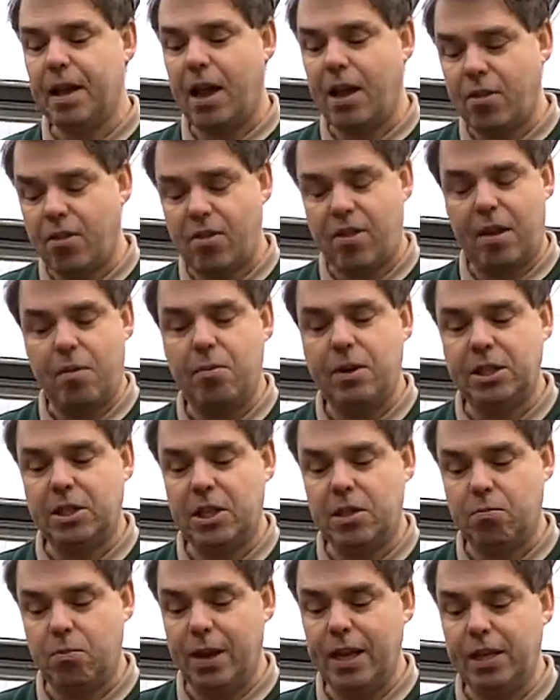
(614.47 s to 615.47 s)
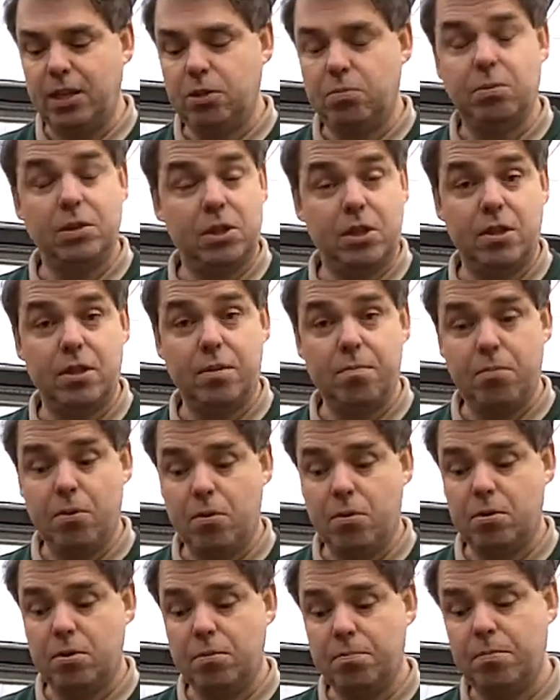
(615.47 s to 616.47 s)
see which is
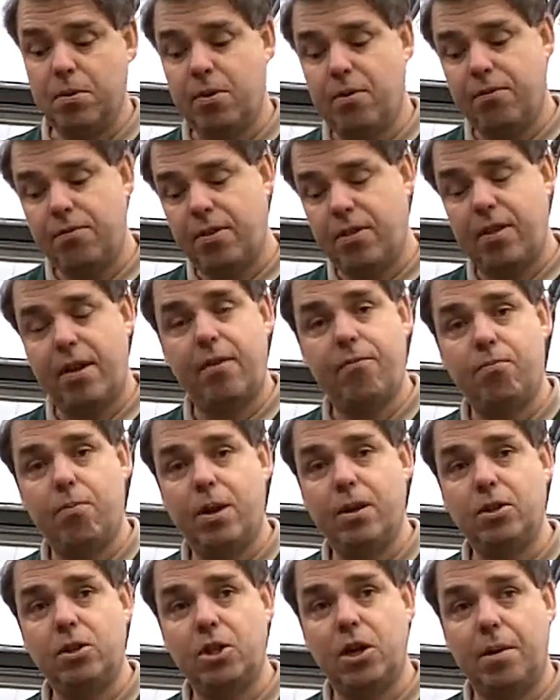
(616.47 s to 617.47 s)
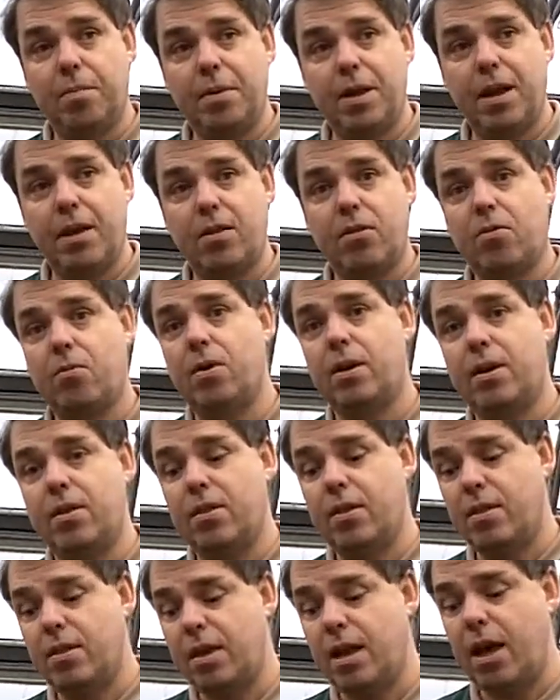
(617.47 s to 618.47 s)
important, but obviously if one germinates quicker
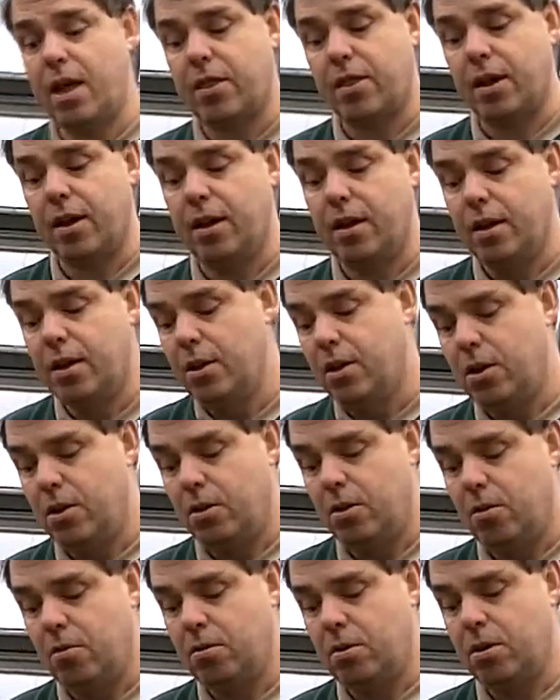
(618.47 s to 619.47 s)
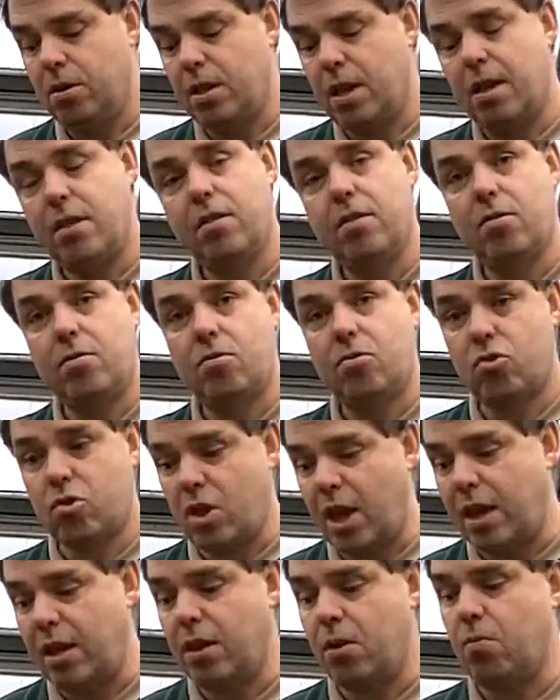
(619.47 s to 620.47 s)
than the other, you can then
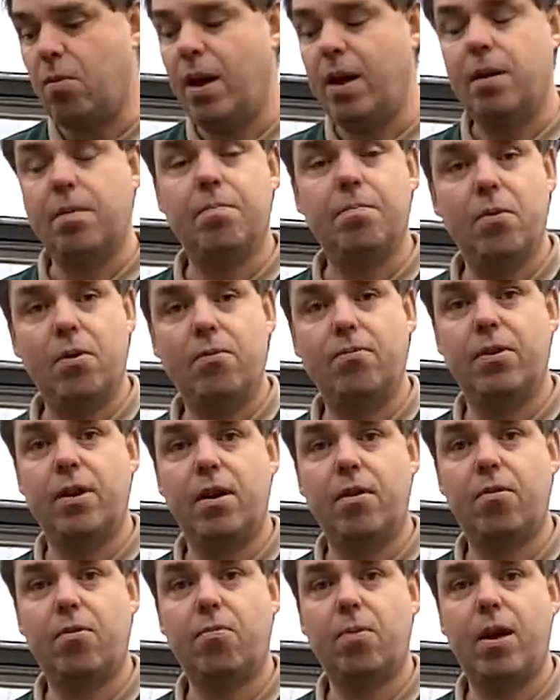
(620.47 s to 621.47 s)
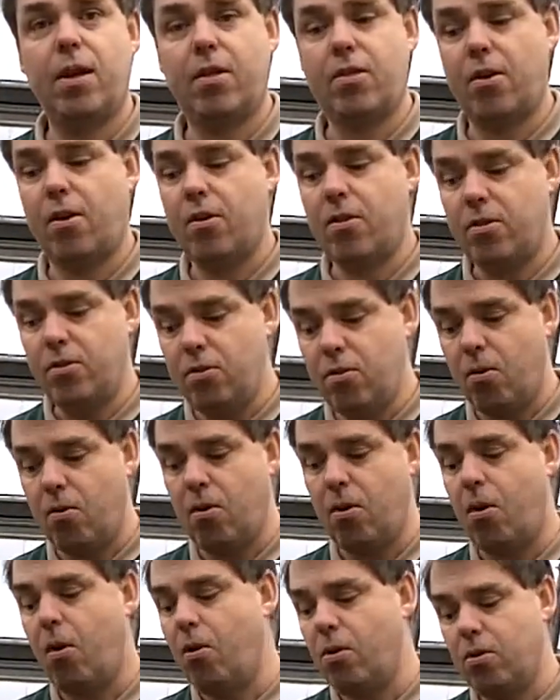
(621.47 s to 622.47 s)
take it away, move it elsewhere, so it's not
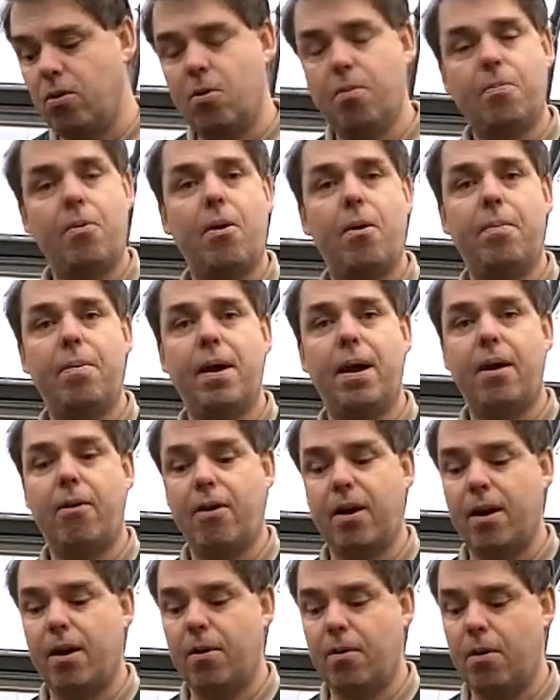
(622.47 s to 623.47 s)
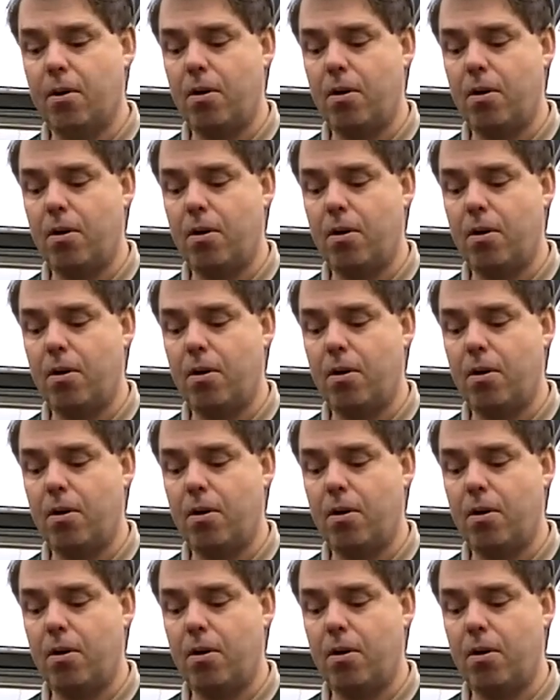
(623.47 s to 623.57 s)
on your prop area.